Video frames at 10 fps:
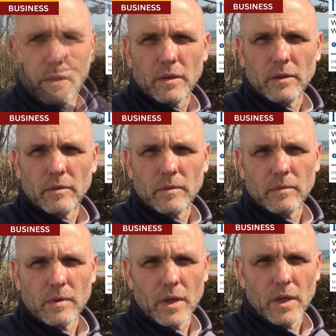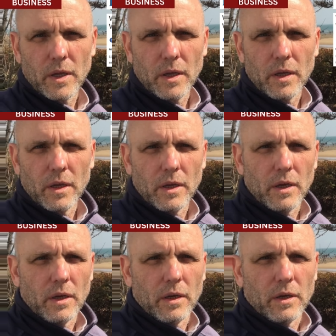
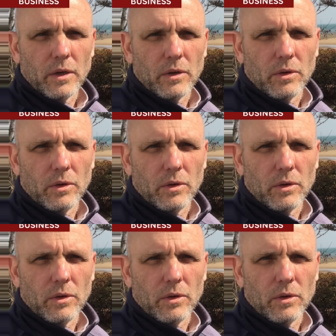Nothing is said.